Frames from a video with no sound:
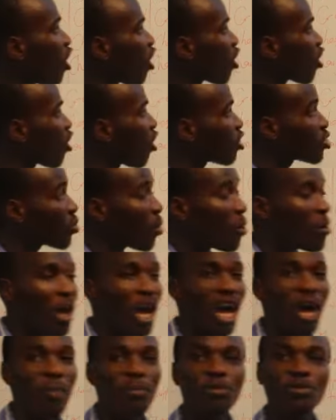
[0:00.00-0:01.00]
occurs, what will
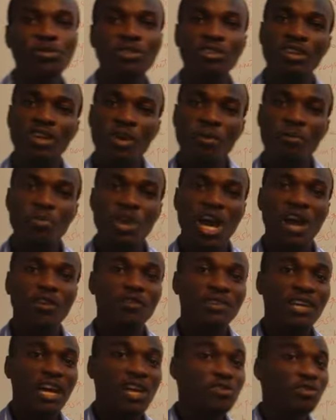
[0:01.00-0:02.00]
happen? We have
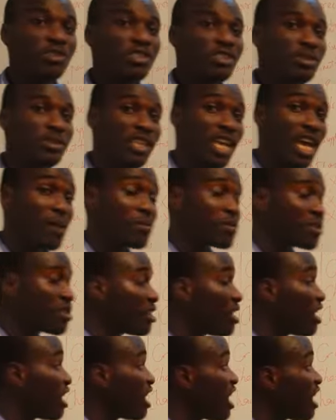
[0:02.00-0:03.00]
to cancel the debt
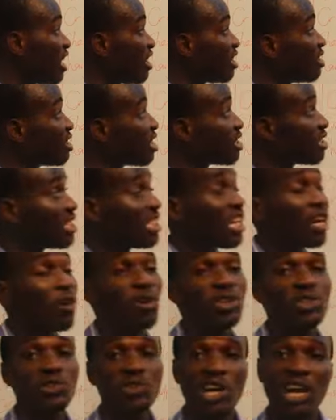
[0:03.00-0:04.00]
in the sales ledger
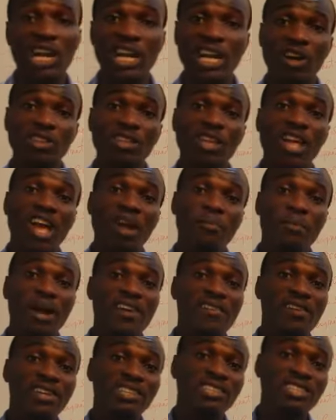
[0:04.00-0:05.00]
control account by
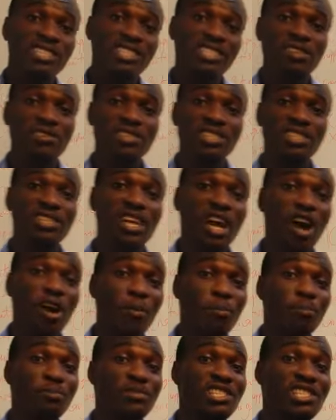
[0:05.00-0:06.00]
crediting the sales
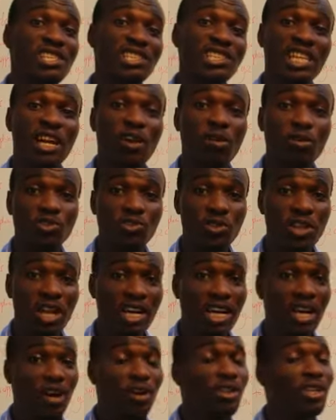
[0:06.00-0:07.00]
ledger control
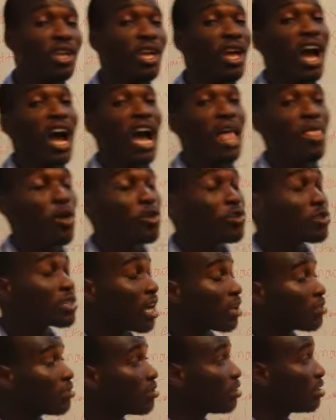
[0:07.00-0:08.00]
account, and also
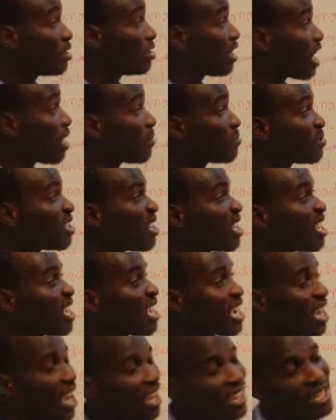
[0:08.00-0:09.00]
cancel the debt
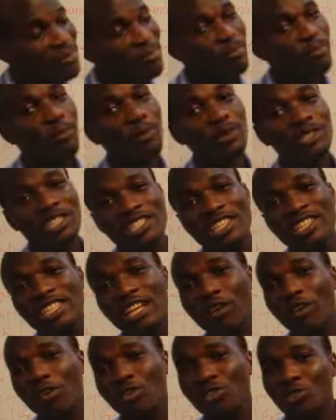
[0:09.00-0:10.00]
in the purchase
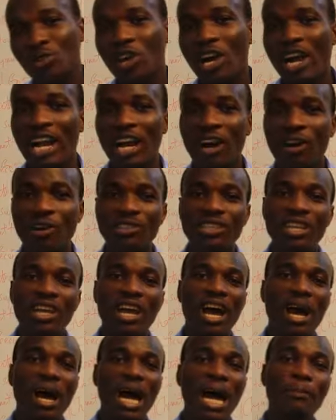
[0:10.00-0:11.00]
ledger control account
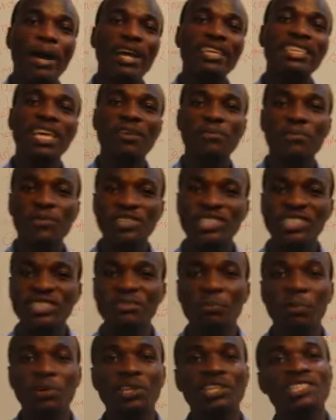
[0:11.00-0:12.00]
by debiting
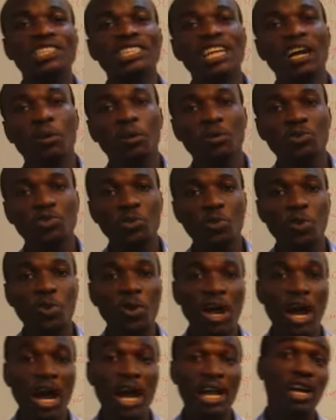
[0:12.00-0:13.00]
the purchase ledger
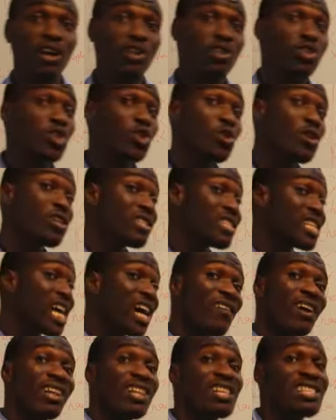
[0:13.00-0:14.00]
control account. So it
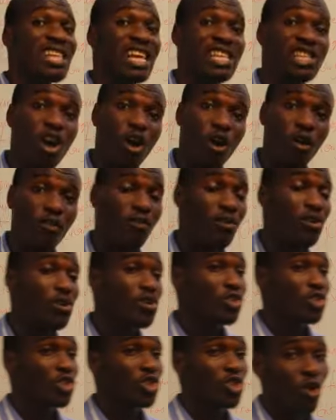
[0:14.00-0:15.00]
serves as a set
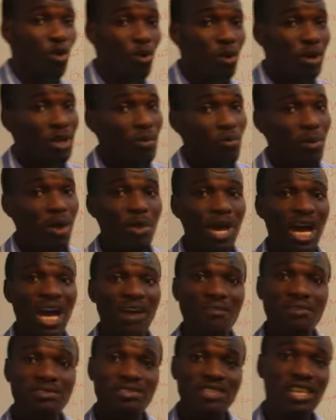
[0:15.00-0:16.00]
off. So when we
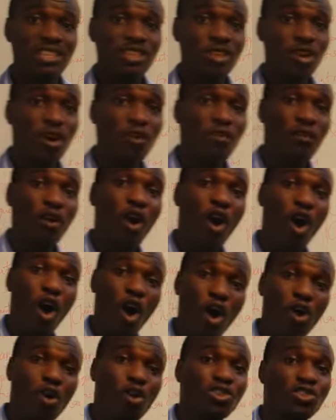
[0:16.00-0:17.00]
have a set up
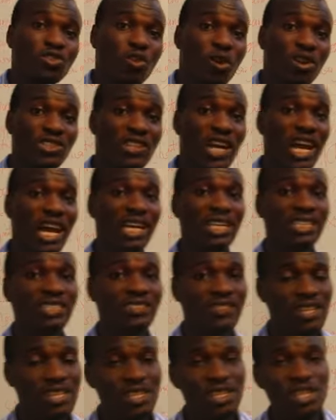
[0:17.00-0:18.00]
or contra
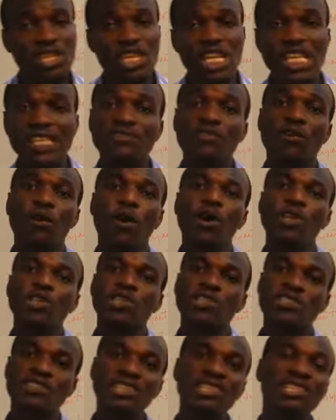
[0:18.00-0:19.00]
entries, it's for us to
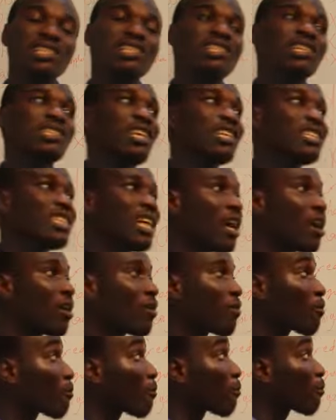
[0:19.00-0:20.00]
credit the sales
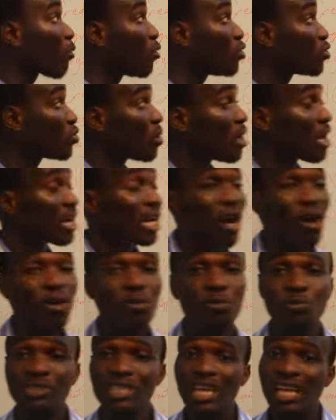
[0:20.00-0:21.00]
ledger control
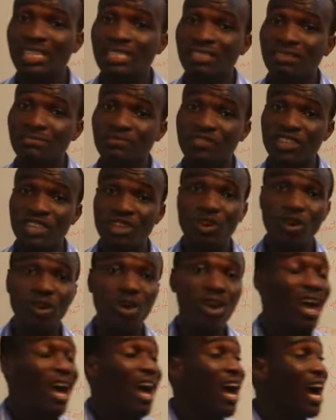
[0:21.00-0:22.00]
account with that
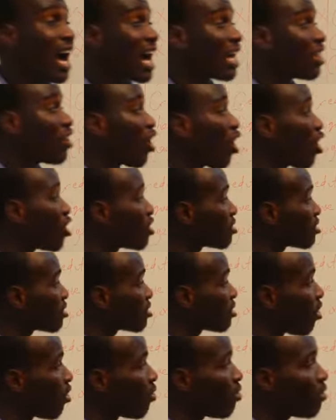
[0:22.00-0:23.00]
figure, and
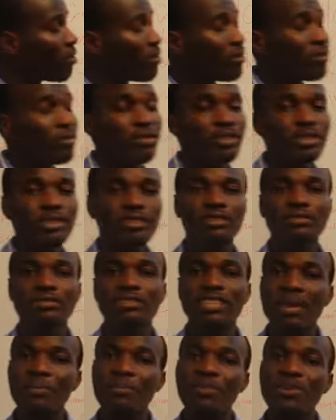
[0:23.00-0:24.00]
also
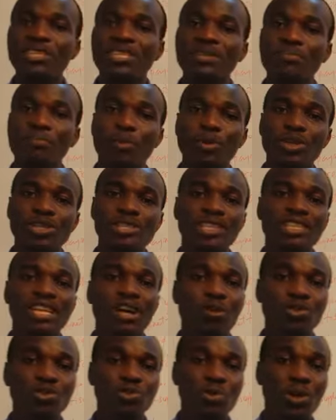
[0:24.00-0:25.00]
debit the purchase ledger
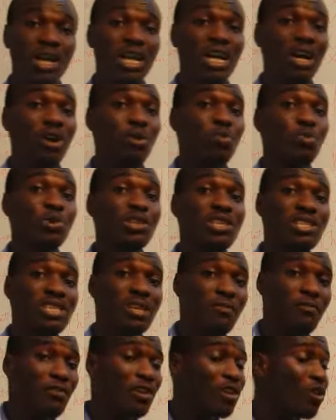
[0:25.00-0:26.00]
control account with the
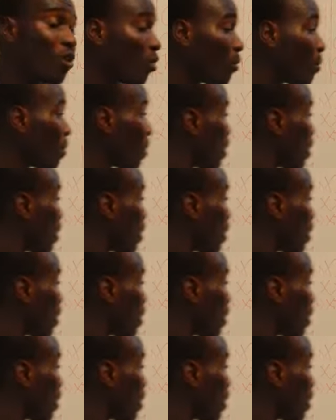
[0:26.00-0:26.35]
same figure.